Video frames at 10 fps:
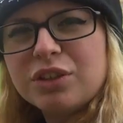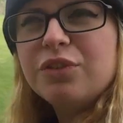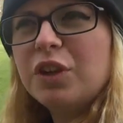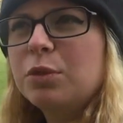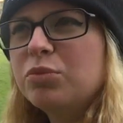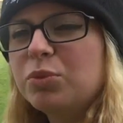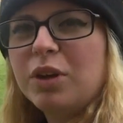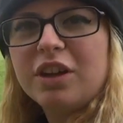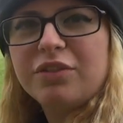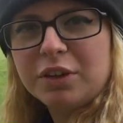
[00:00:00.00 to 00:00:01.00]
2 films
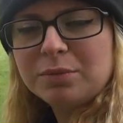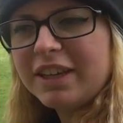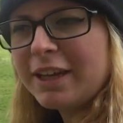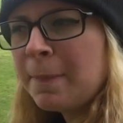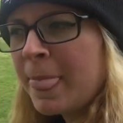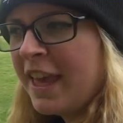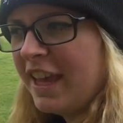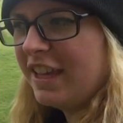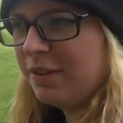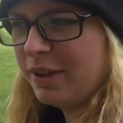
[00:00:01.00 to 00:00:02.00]
were filmed here
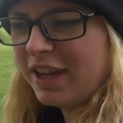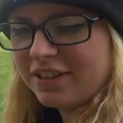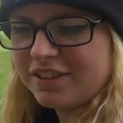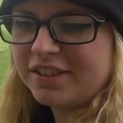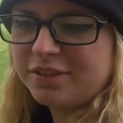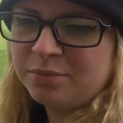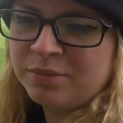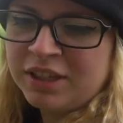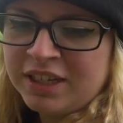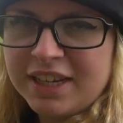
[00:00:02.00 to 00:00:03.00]
and we had
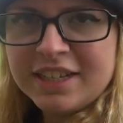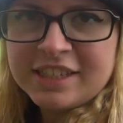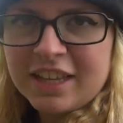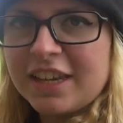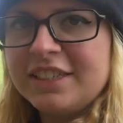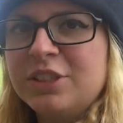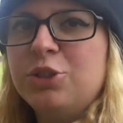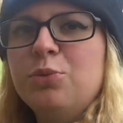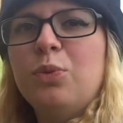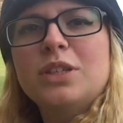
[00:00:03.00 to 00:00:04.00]
some insight
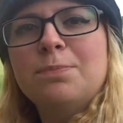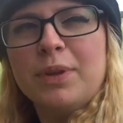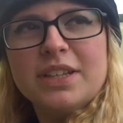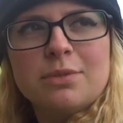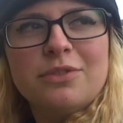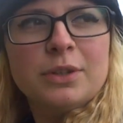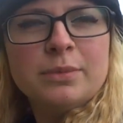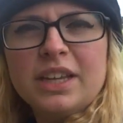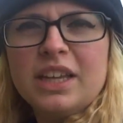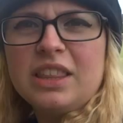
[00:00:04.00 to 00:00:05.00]
into what bits were
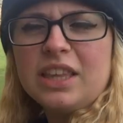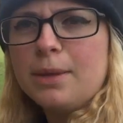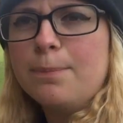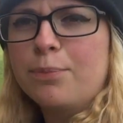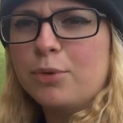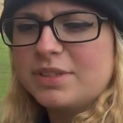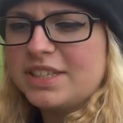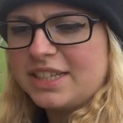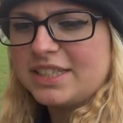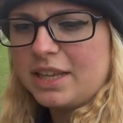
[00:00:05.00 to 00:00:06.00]
filmed here. The
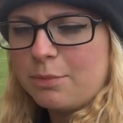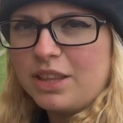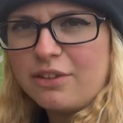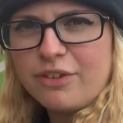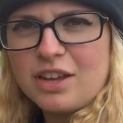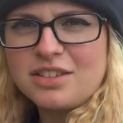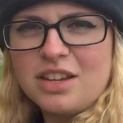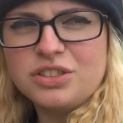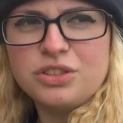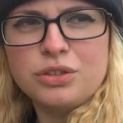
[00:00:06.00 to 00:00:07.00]
broomstick scene when they first
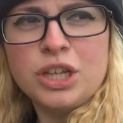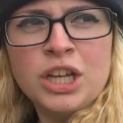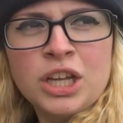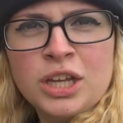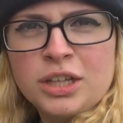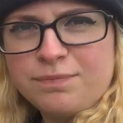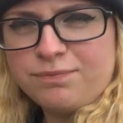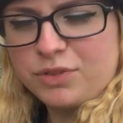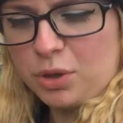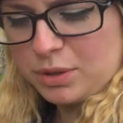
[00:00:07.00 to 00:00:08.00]
learned to
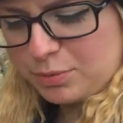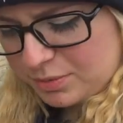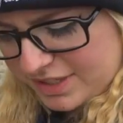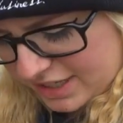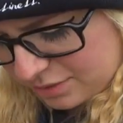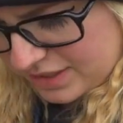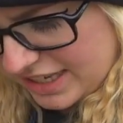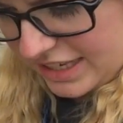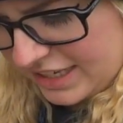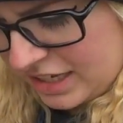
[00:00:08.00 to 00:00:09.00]
go on a broomstick was
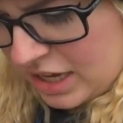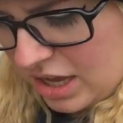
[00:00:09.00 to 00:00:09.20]
here.